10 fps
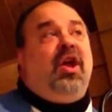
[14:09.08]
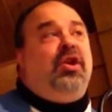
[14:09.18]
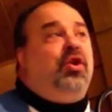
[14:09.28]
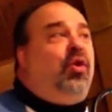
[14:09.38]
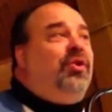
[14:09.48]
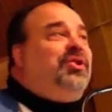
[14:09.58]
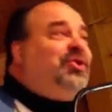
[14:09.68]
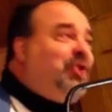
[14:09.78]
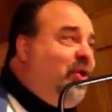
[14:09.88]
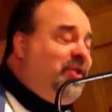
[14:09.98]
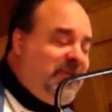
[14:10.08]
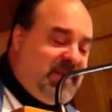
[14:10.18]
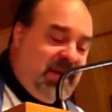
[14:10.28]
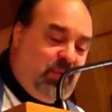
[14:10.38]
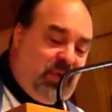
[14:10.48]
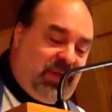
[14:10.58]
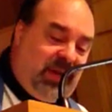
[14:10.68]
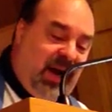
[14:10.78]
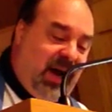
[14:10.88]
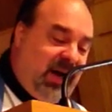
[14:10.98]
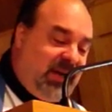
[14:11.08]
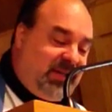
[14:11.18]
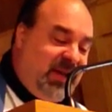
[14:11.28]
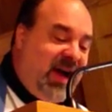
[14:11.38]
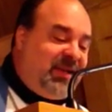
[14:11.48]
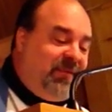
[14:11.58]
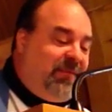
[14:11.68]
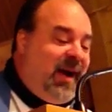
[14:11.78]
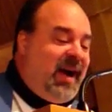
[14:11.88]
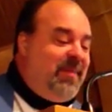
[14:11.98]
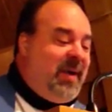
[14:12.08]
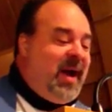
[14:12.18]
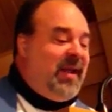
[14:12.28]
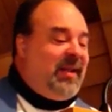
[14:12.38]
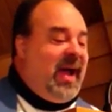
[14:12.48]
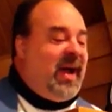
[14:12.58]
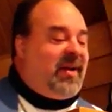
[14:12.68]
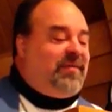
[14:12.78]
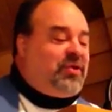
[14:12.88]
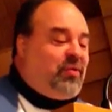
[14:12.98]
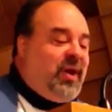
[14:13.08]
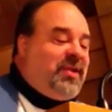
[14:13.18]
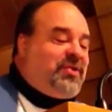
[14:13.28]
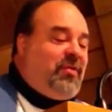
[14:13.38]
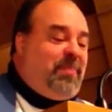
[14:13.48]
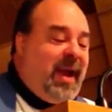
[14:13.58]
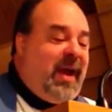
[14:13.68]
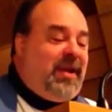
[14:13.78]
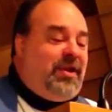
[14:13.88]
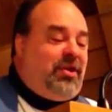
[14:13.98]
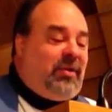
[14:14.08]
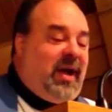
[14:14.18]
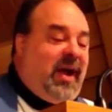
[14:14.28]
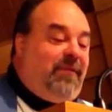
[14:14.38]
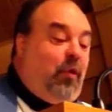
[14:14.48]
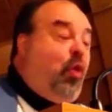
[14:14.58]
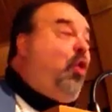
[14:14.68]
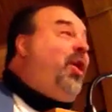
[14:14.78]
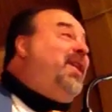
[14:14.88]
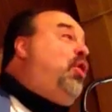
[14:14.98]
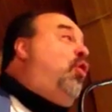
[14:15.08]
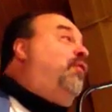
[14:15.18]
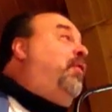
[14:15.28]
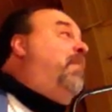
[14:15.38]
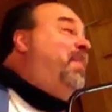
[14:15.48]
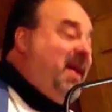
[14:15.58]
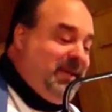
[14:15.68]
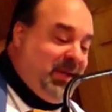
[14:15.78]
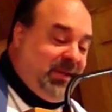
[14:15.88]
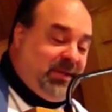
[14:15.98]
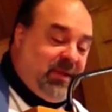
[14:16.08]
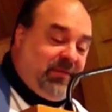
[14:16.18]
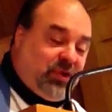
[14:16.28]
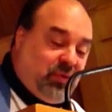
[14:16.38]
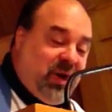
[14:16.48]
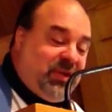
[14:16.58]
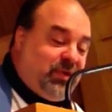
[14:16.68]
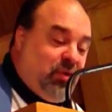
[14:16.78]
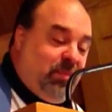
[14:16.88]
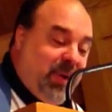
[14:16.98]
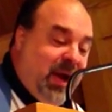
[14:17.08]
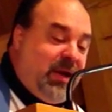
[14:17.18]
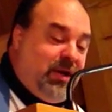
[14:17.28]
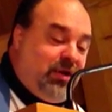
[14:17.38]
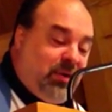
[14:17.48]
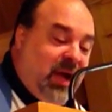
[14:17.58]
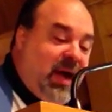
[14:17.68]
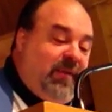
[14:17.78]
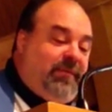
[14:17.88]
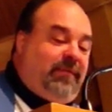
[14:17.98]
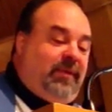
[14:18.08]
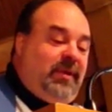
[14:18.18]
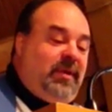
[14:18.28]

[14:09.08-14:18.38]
Your certainty with God is not defined by a lack of stress or pain in your life, or an overabundance of stress or pain in your life.